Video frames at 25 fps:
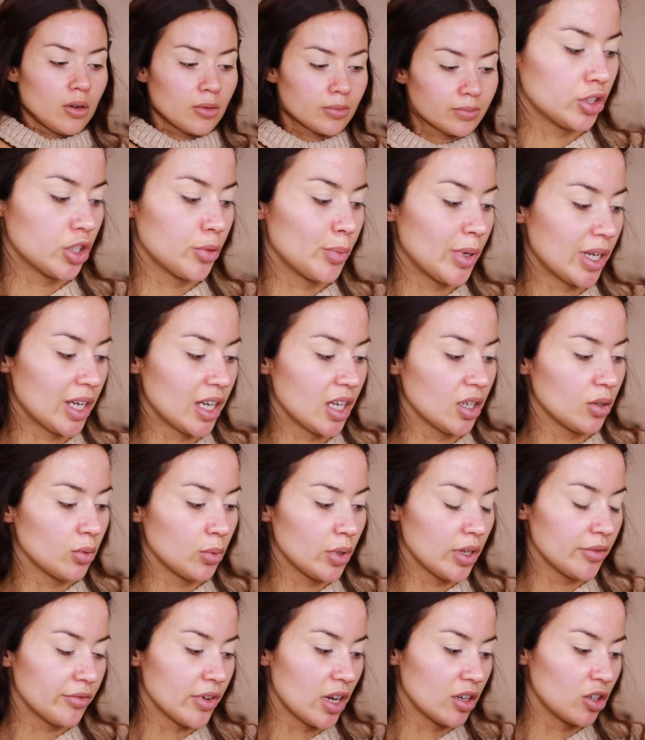To begin
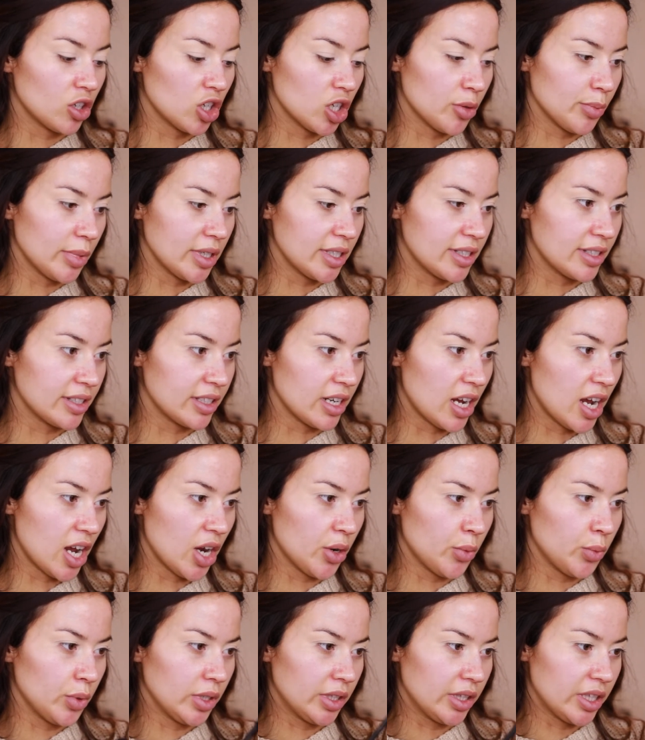with, I'm going to be
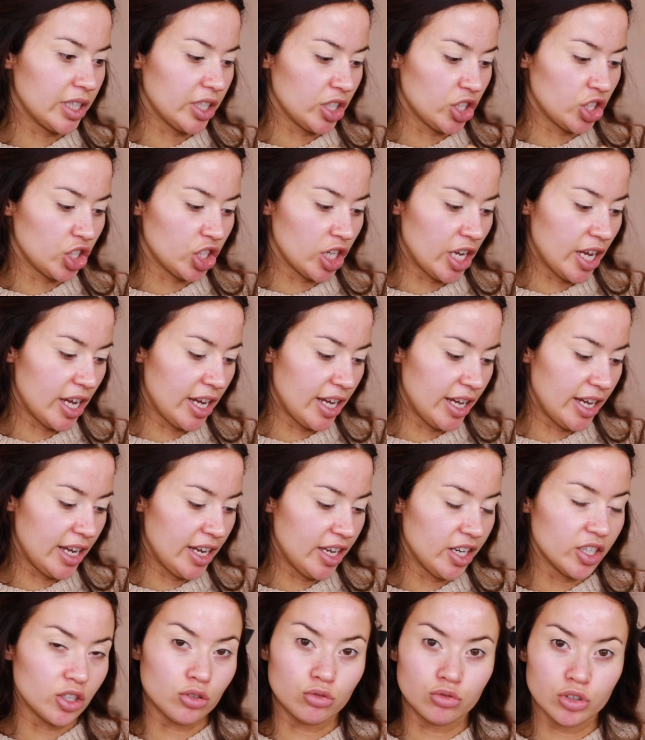starting with the
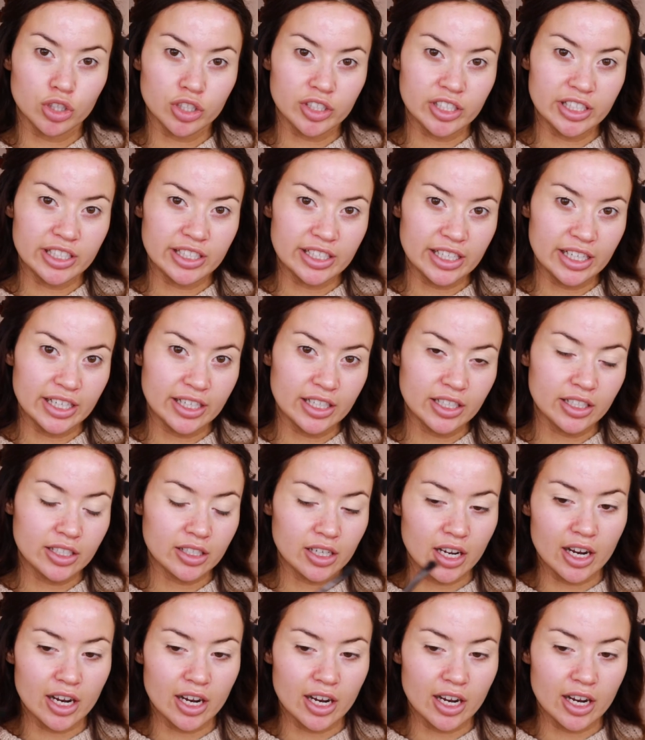shade Rusted,